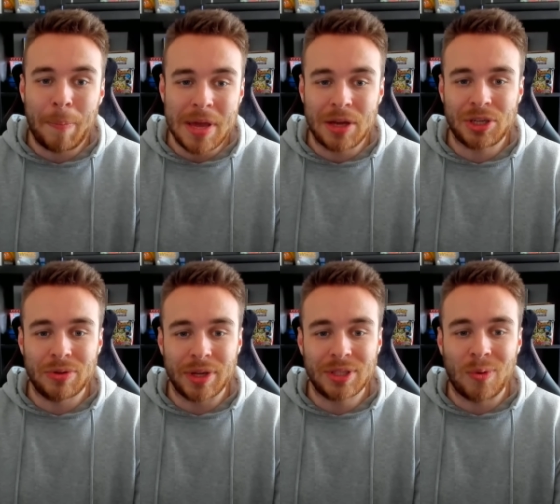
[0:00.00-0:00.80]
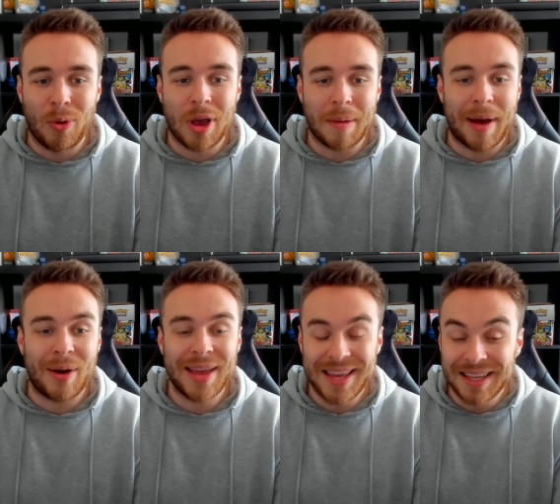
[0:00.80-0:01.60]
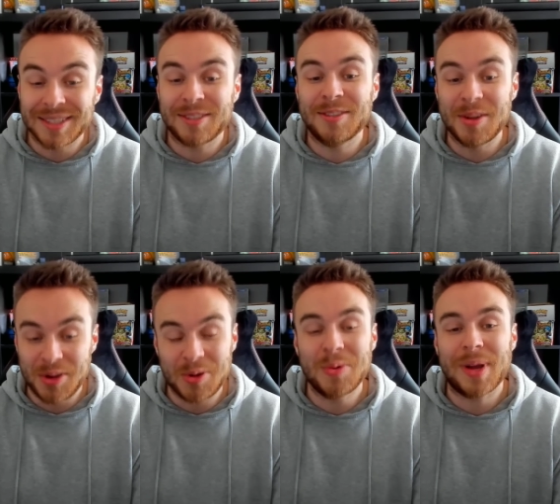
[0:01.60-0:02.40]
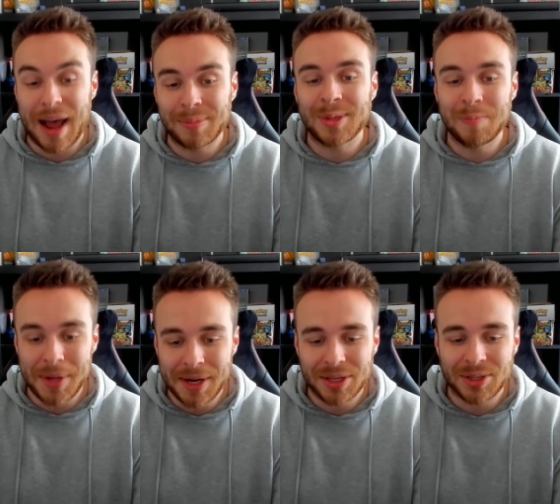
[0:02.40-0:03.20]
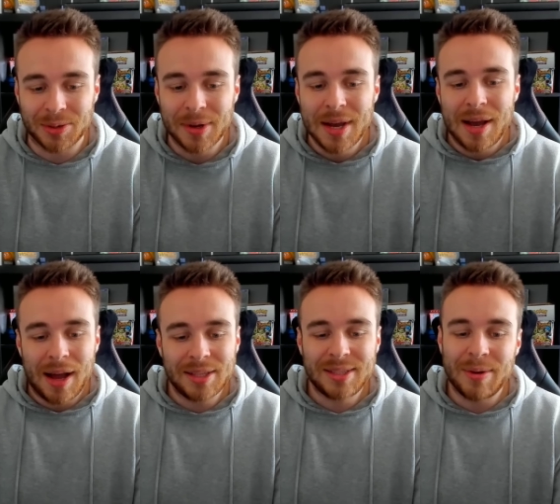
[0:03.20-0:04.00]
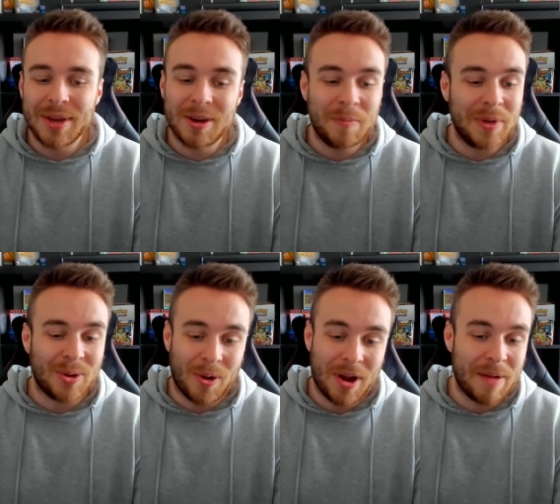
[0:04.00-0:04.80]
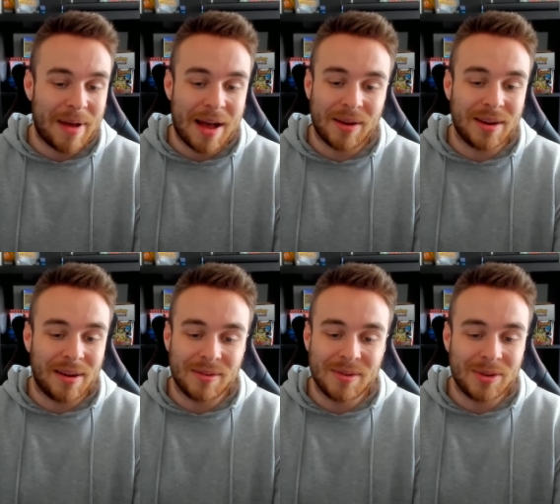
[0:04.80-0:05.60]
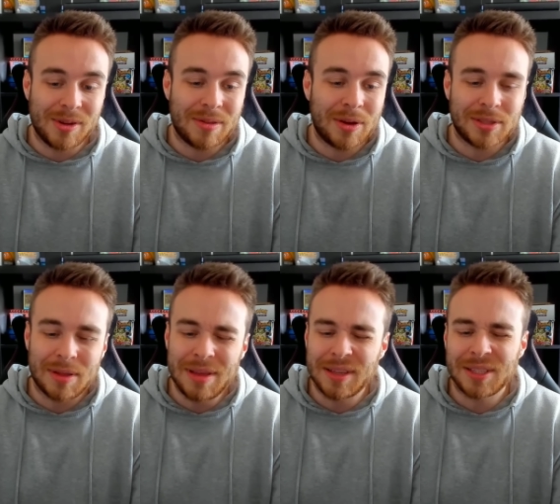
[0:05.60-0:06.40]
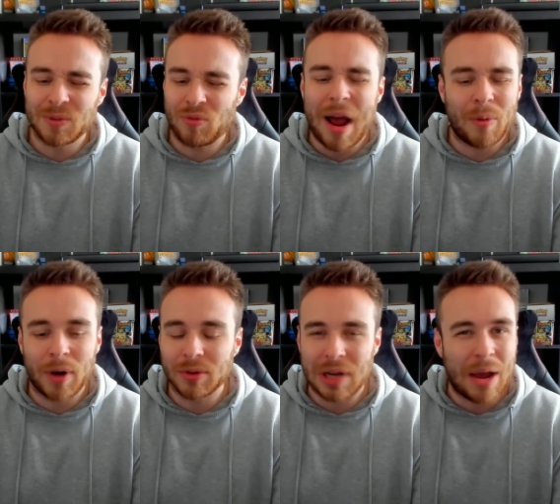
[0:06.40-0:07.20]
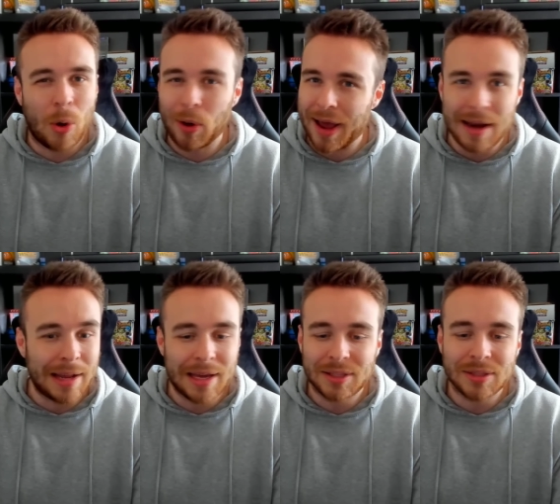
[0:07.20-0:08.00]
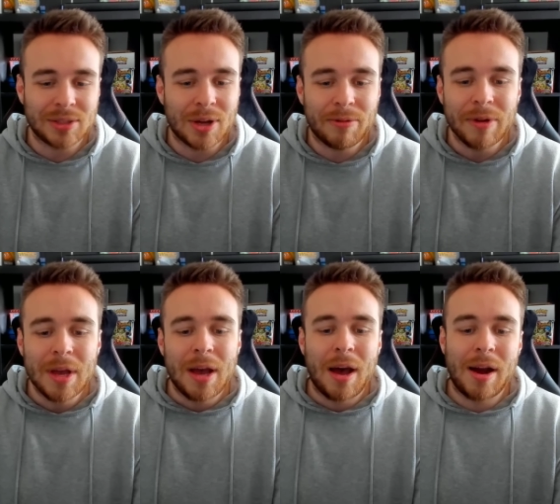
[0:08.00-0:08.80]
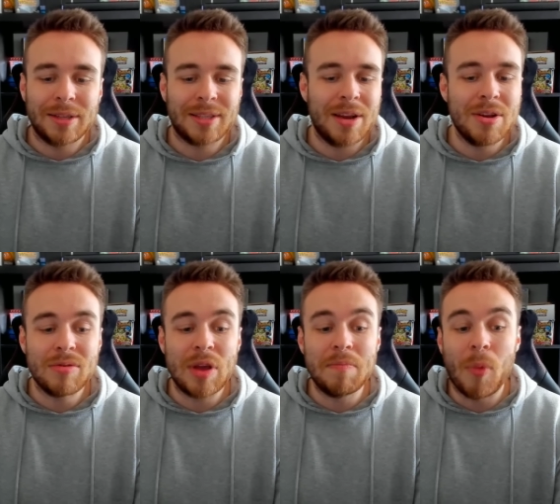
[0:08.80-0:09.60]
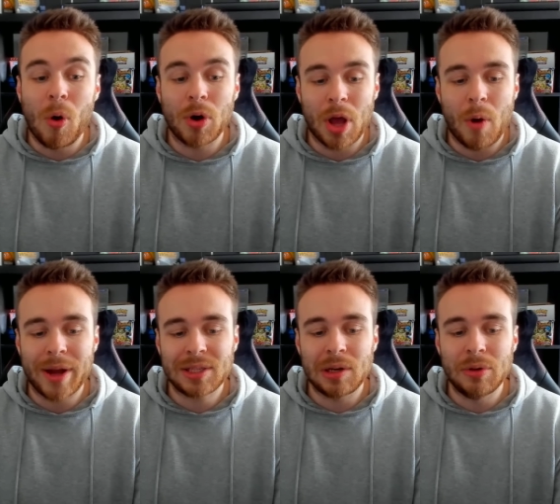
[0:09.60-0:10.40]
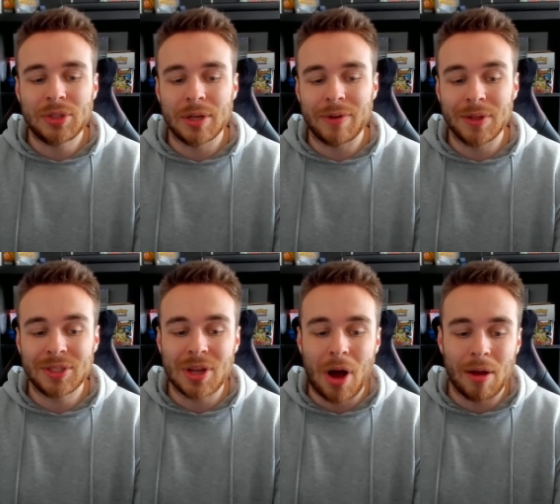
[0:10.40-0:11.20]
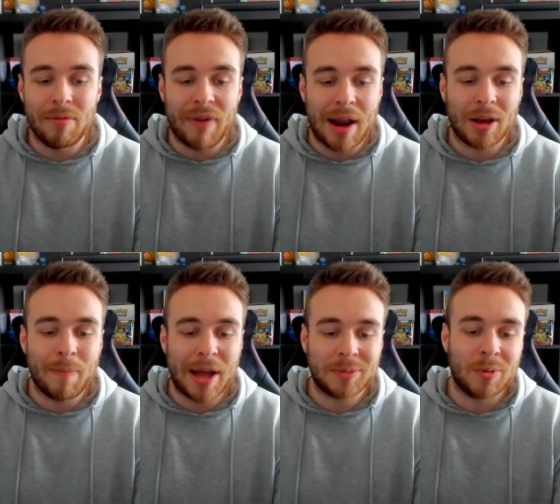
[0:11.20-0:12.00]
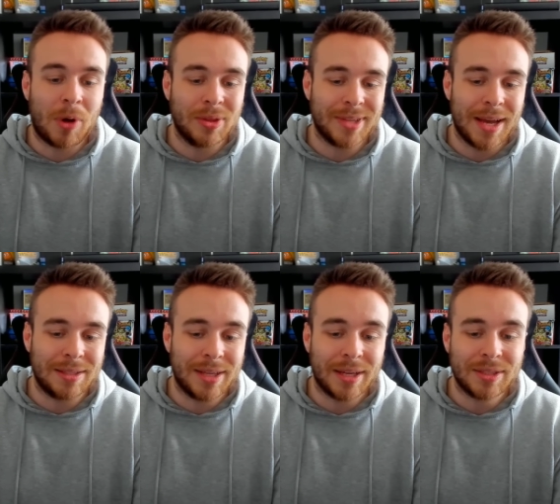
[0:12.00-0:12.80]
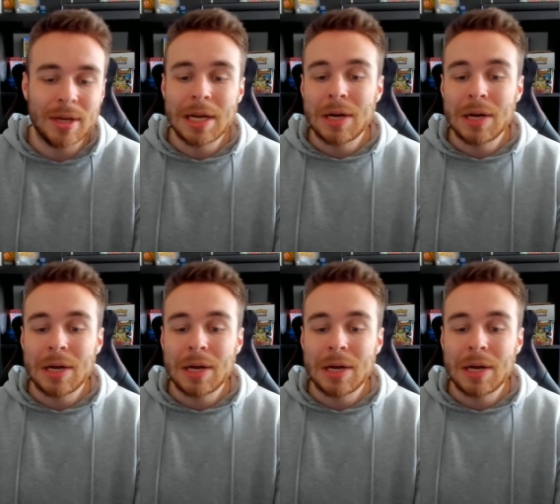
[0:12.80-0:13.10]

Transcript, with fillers: Pikachu that he's talking about is the new Captain Pikachu. And so he could be talking about, you know, do you think, because I think this is around when it was like all getting leaked and stuff. And he's saying, do you think more Go exclusive and Scarlet and Violet compatible mons exist?